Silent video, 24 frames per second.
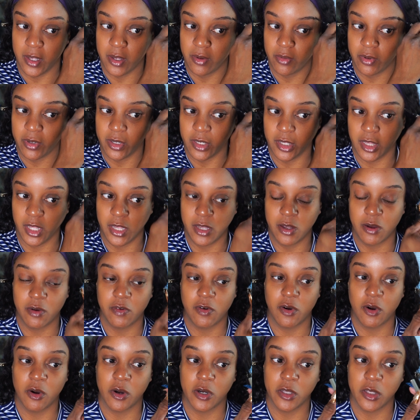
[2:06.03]
When you think of
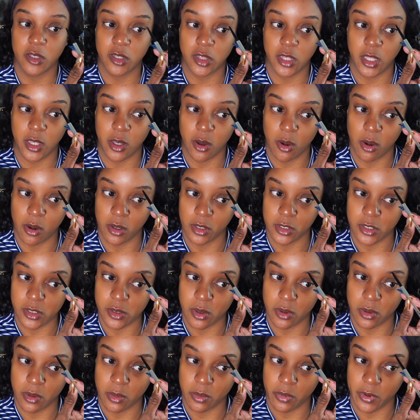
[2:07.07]
oil, you think oil is
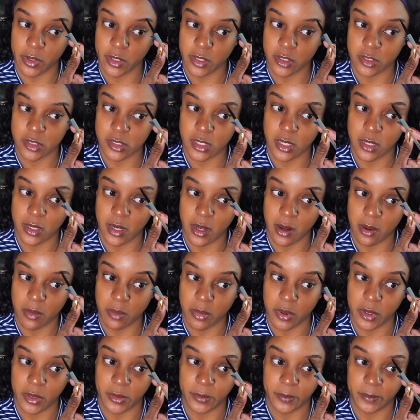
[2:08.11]
going to break your skin out,
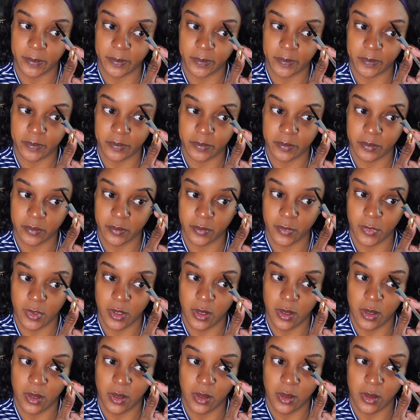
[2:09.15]
but
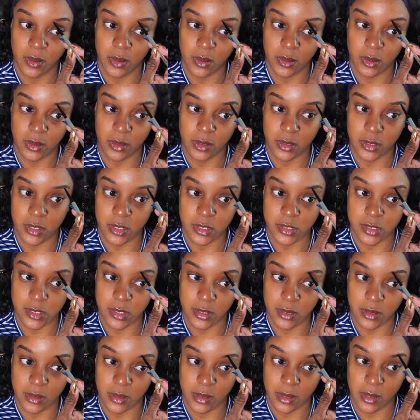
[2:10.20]
it
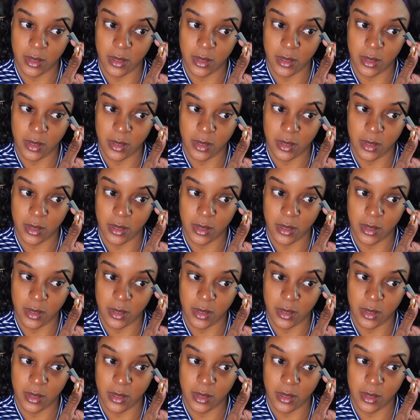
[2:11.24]
doesn't.